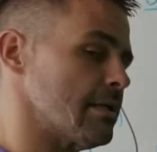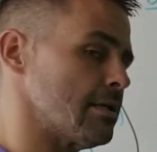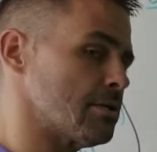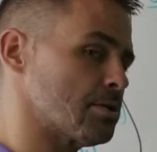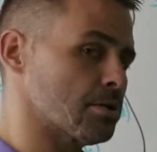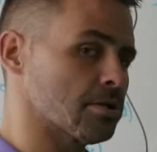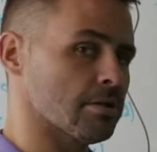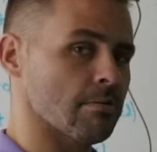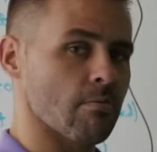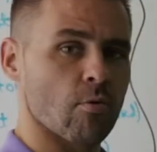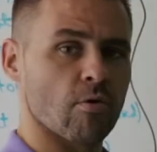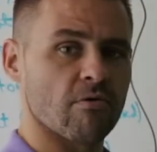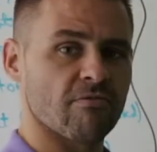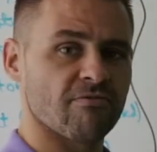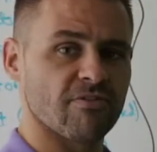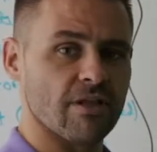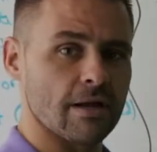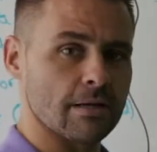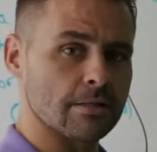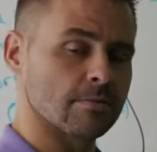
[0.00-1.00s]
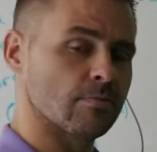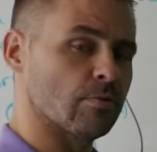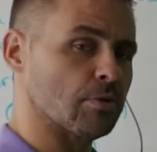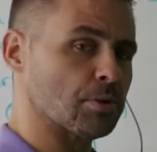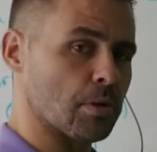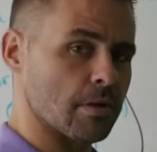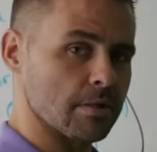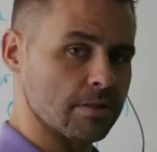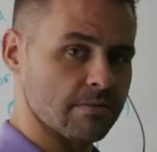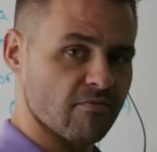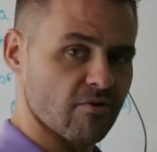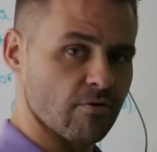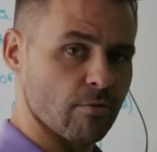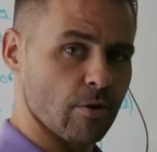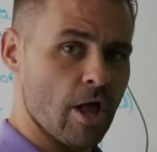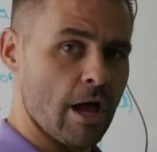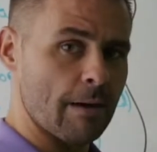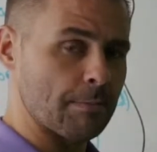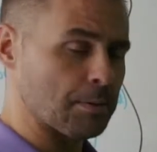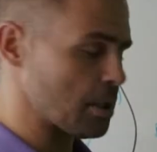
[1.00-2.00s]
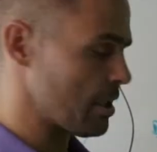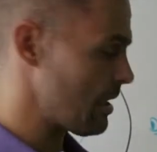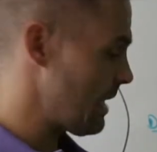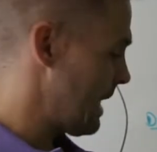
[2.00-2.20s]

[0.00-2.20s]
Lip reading: is just a more flexible, transferable option.